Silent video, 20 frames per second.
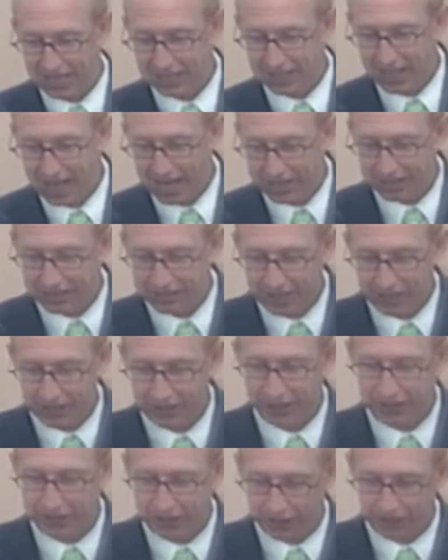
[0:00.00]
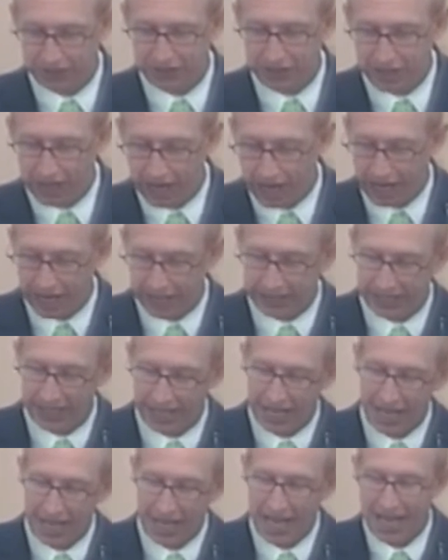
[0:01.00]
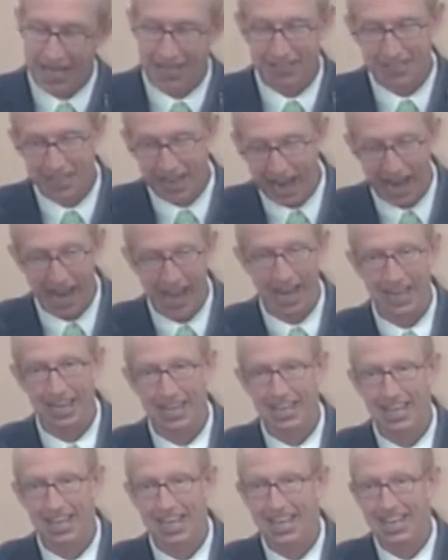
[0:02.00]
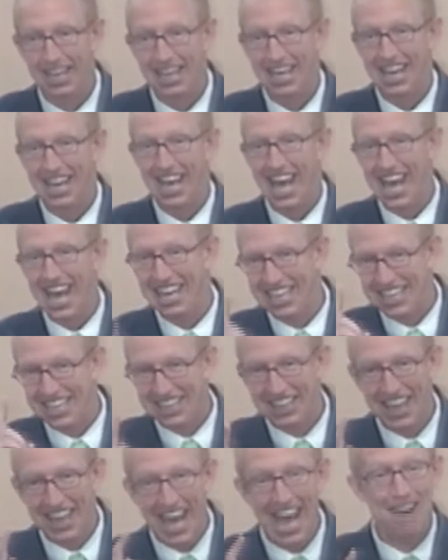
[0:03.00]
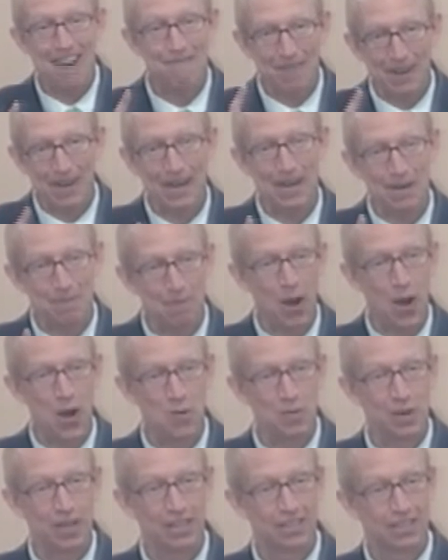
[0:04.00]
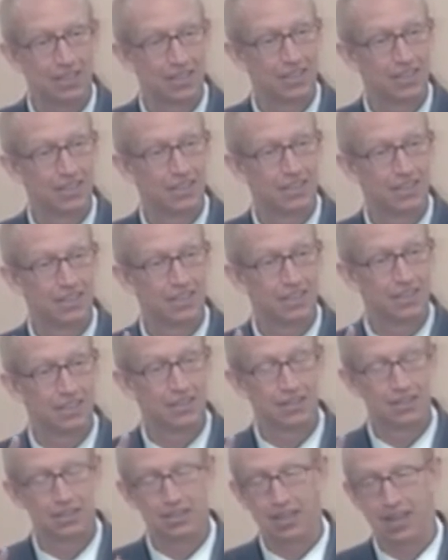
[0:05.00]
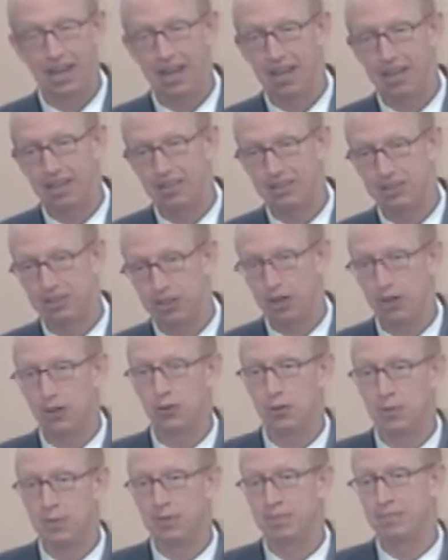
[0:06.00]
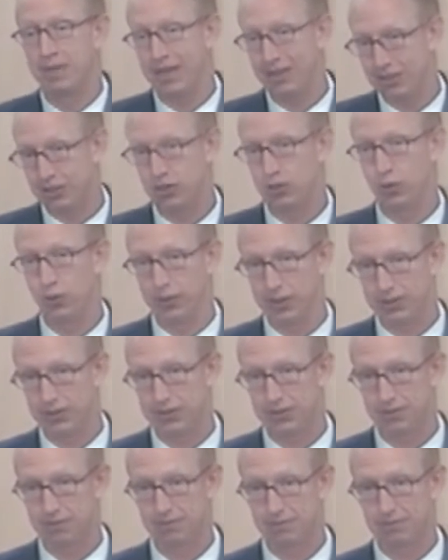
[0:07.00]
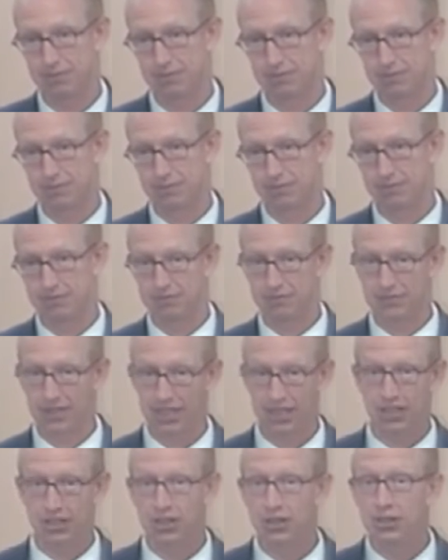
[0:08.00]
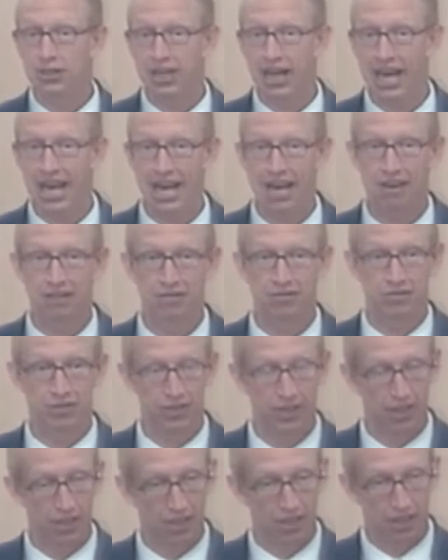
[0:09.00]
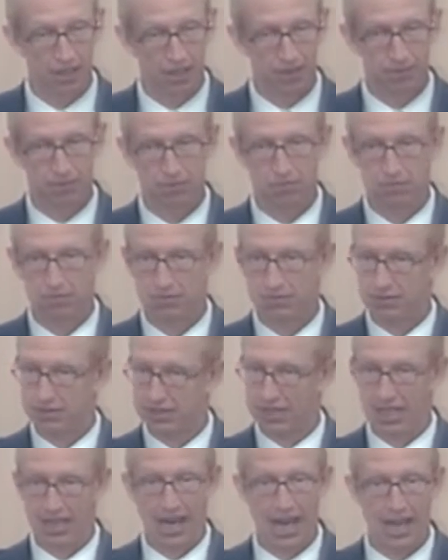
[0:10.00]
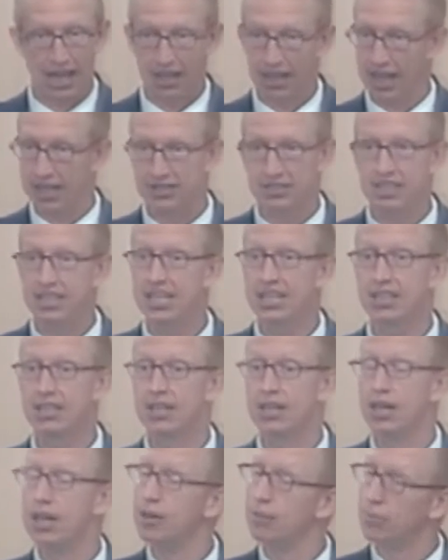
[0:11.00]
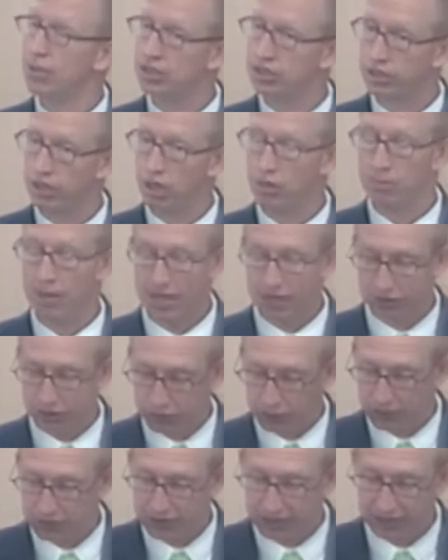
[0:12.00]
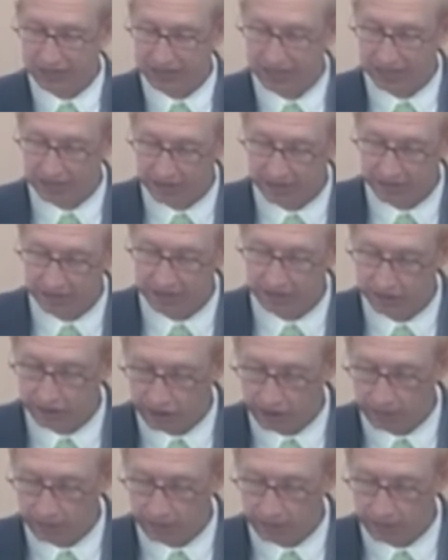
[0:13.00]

thine integrity? Curse God and die. And in that very moment, Job made a choice. He could have said, That's it. But Job made a choice, and he said this in Job